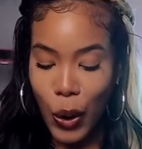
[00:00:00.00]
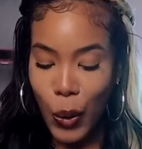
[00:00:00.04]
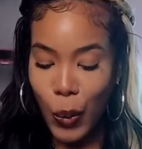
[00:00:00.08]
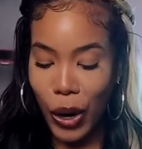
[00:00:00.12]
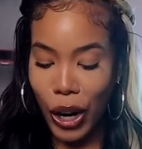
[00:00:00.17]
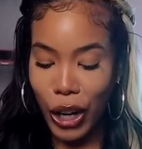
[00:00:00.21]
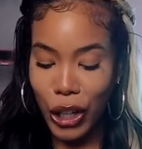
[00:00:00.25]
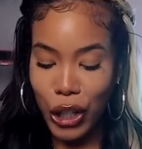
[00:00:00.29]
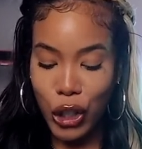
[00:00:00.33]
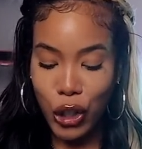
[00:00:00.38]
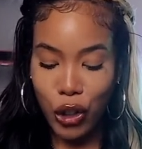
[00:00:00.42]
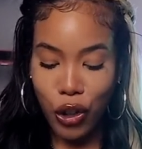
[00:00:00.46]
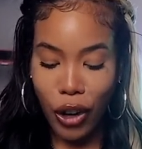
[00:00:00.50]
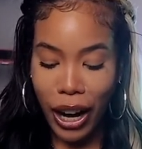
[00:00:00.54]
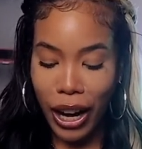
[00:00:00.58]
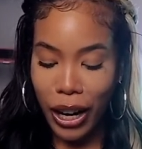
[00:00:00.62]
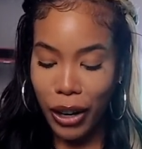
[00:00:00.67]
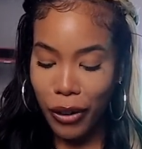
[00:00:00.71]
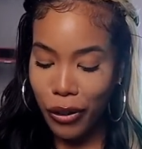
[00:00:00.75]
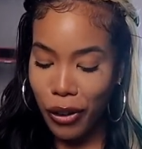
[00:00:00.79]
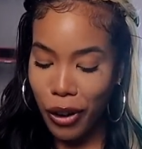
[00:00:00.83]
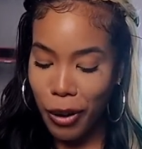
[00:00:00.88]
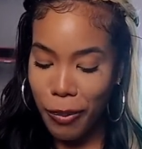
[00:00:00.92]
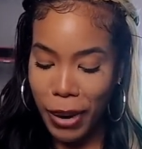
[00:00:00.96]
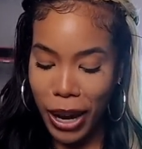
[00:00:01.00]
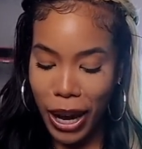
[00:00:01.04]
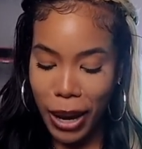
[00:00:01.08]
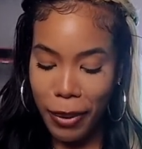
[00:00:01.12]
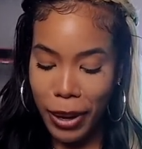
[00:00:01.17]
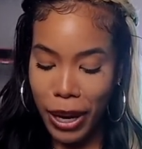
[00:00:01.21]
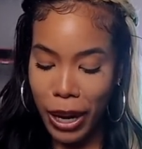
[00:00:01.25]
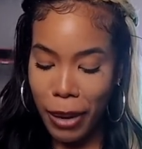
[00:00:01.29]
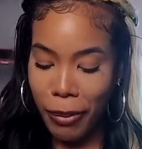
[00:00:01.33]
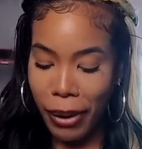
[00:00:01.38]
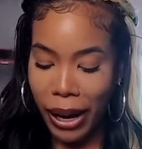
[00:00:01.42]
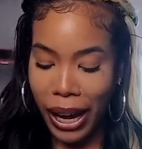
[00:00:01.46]
We are trying for a
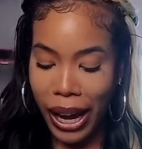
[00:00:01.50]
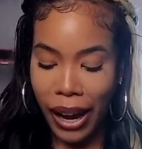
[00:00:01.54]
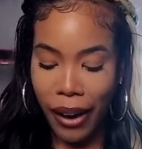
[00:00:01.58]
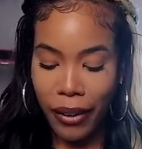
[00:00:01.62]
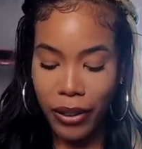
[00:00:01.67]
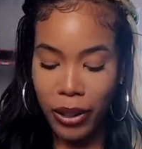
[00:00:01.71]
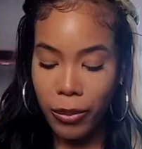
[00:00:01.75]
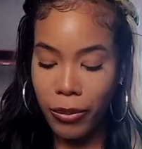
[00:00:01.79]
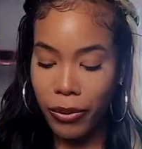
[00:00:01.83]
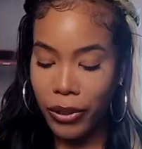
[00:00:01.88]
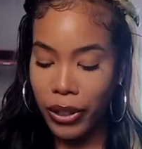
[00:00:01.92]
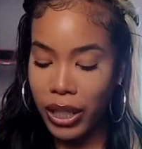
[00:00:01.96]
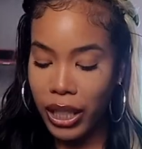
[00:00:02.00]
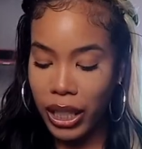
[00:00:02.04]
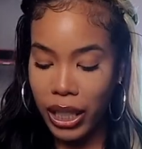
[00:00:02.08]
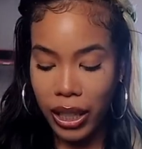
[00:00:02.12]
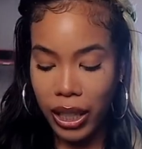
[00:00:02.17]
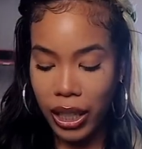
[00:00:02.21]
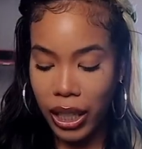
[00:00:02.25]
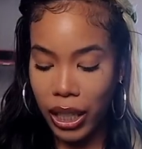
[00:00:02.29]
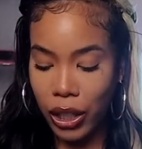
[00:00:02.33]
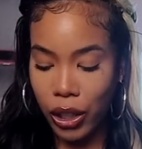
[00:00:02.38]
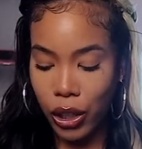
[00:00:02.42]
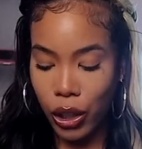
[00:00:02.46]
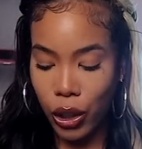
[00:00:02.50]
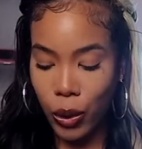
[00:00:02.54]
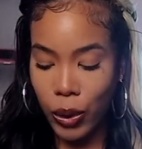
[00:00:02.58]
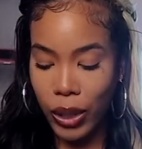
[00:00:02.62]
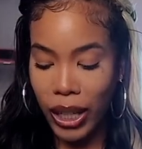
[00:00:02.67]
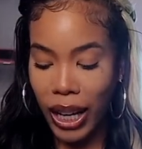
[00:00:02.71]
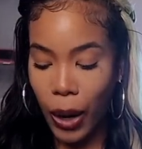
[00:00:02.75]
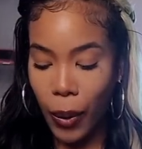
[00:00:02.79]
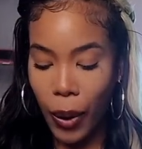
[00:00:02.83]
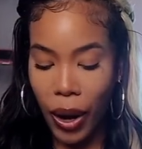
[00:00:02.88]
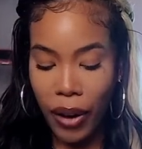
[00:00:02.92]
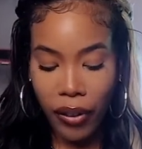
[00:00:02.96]
baby, but I have some fertility issues.
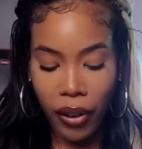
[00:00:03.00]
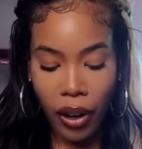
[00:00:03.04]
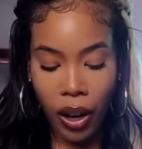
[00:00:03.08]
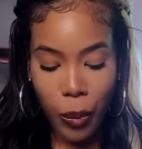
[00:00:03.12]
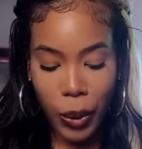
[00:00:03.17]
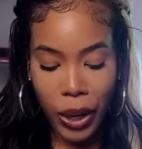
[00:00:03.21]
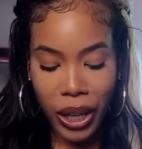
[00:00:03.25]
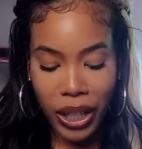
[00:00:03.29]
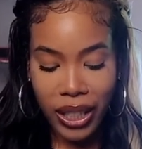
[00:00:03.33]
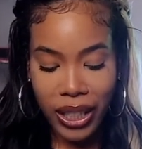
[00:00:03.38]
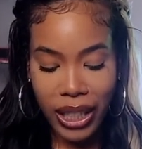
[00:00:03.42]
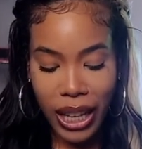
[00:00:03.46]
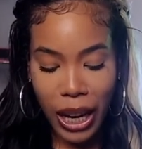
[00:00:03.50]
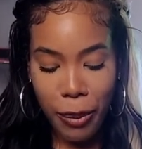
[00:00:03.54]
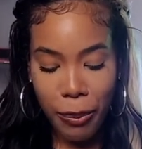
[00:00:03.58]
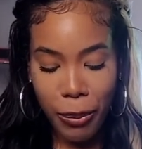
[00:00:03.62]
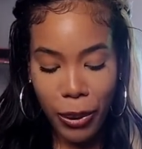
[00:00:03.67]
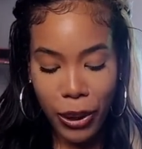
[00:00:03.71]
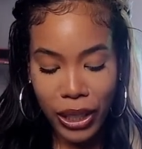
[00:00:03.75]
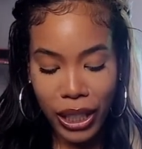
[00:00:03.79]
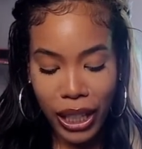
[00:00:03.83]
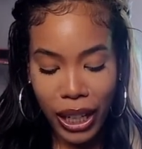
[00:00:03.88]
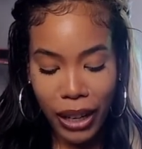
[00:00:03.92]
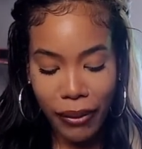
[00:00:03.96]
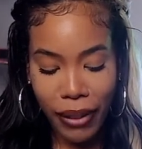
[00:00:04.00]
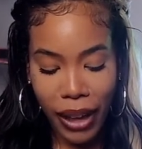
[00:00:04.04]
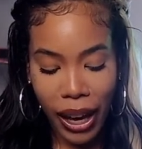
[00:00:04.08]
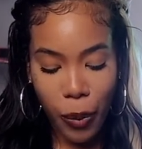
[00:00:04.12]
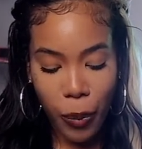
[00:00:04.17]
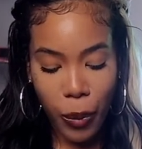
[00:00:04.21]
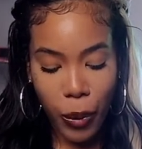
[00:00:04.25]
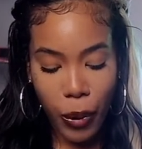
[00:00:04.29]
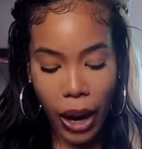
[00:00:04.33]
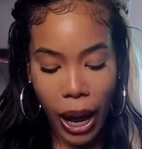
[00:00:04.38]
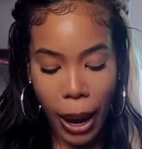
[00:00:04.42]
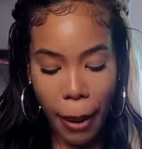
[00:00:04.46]
However, we are staying positive that
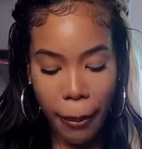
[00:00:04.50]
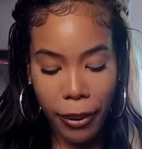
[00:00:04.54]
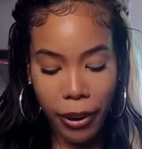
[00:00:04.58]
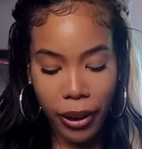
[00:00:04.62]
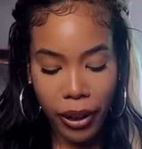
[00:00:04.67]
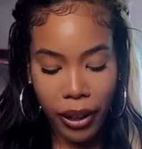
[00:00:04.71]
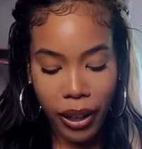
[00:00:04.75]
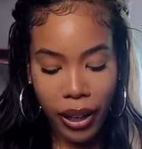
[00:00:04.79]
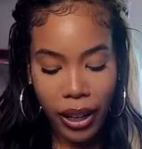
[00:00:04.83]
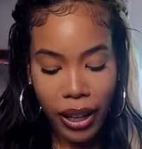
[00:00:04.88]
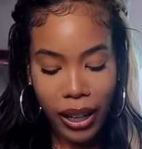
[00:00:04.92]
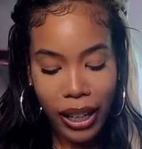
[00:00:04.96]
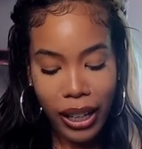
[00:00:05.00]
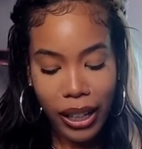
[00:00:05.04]
it will happen.